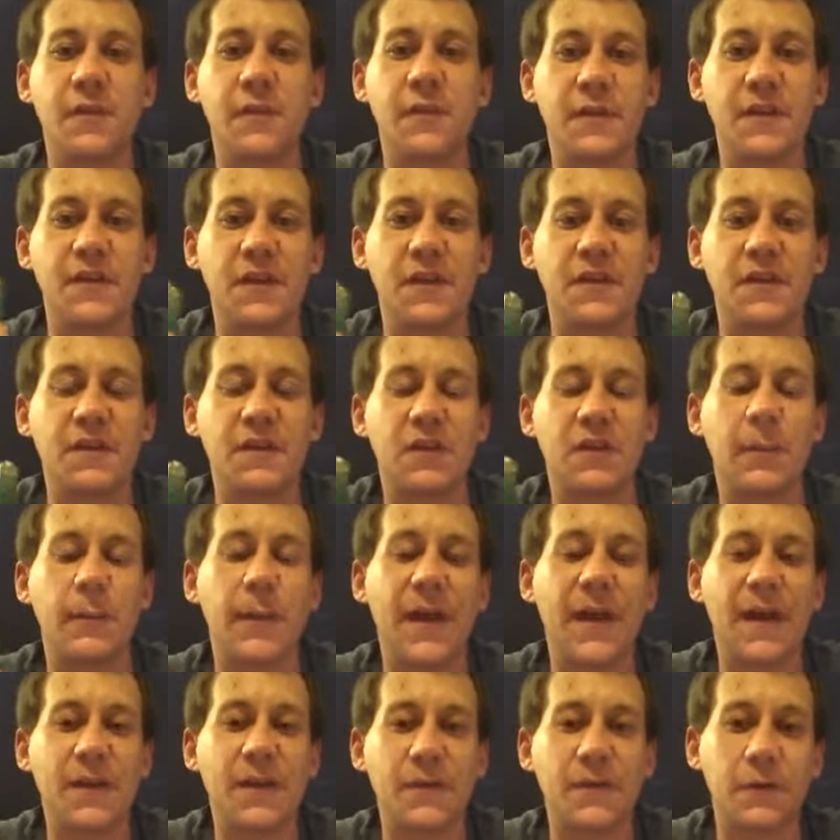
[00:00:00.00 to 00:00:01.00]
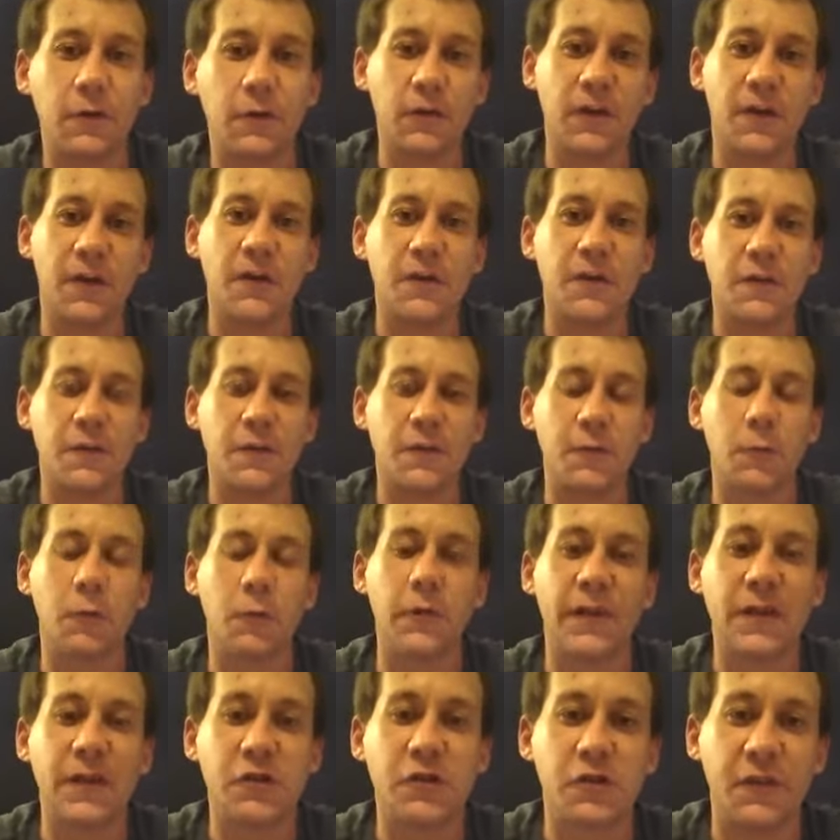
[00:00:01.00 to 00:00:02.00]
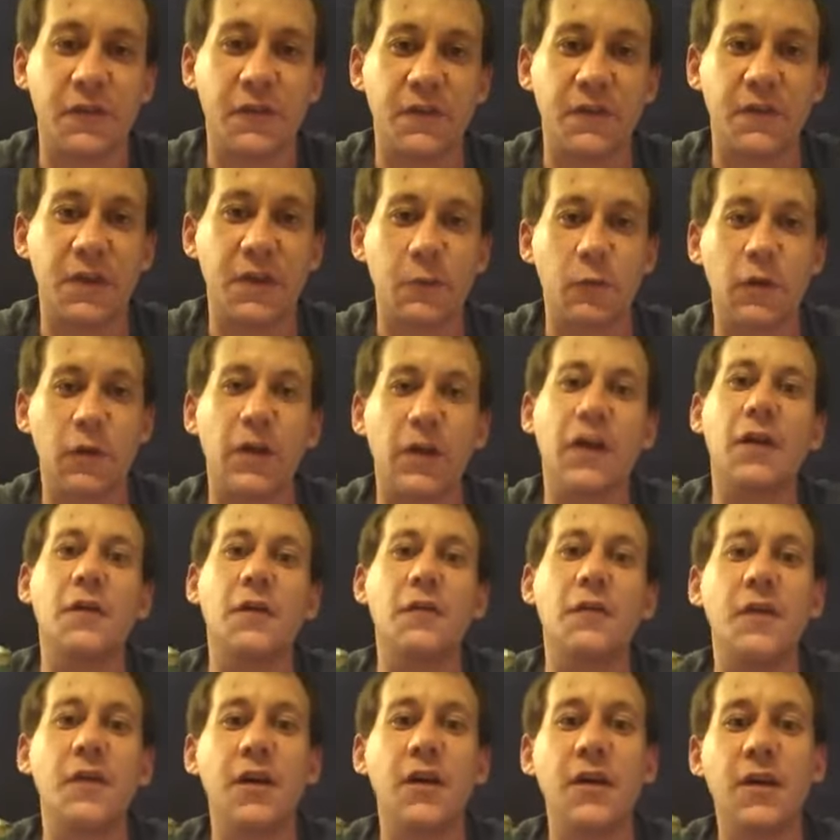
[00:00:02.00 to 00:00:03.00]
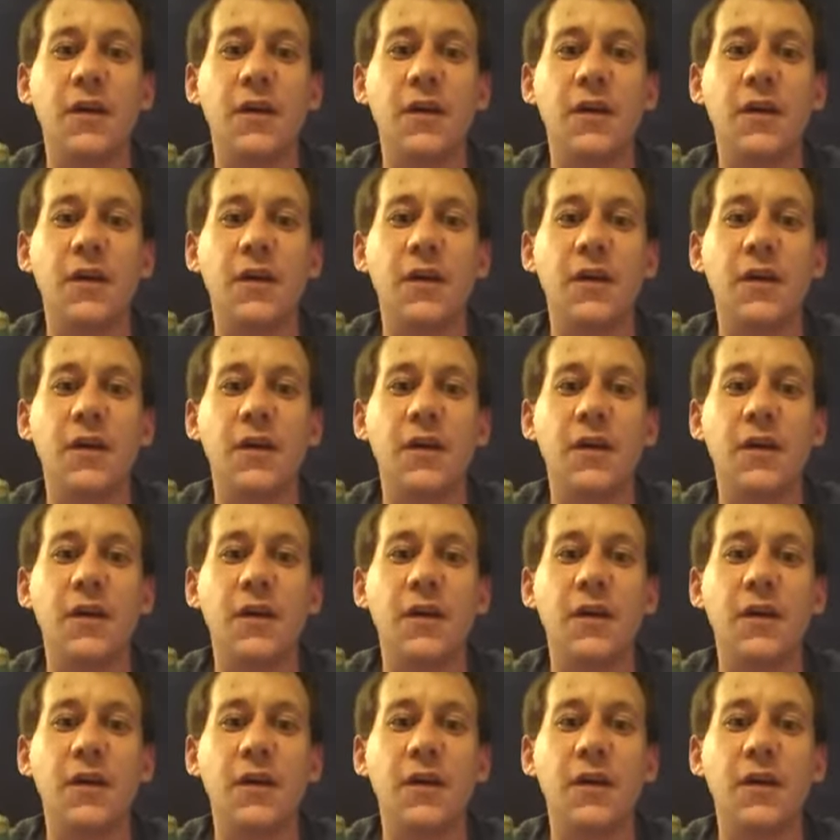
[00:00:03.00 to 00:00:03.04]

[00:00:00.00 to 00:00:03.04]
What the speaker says: this has a capacitor in it to store electricity, whereas